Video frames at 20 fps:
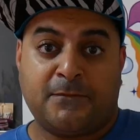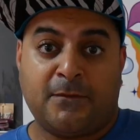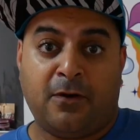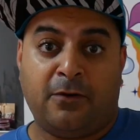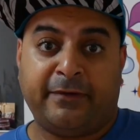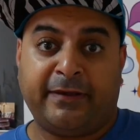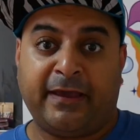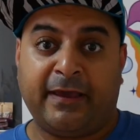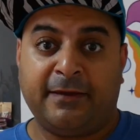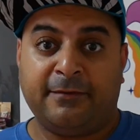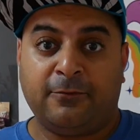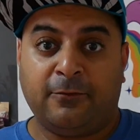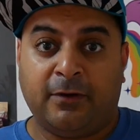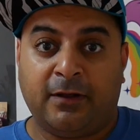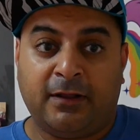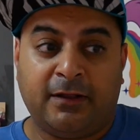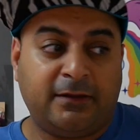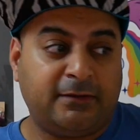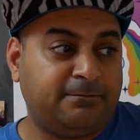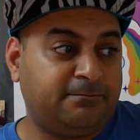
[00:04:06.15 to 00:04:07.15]
Okay,
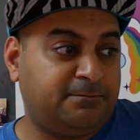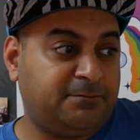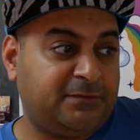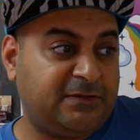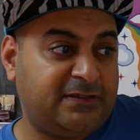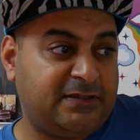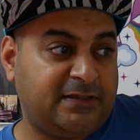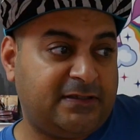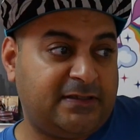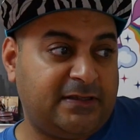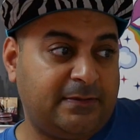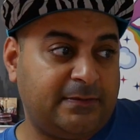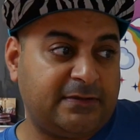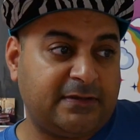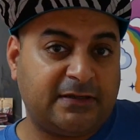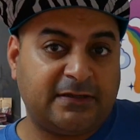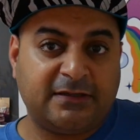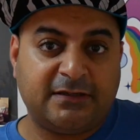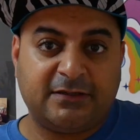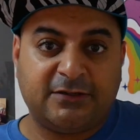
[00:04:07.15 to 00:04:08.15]
well, she seems
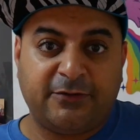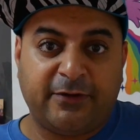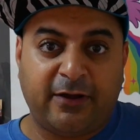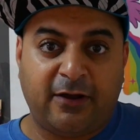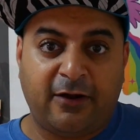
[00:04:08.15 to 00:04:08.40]
like she's doing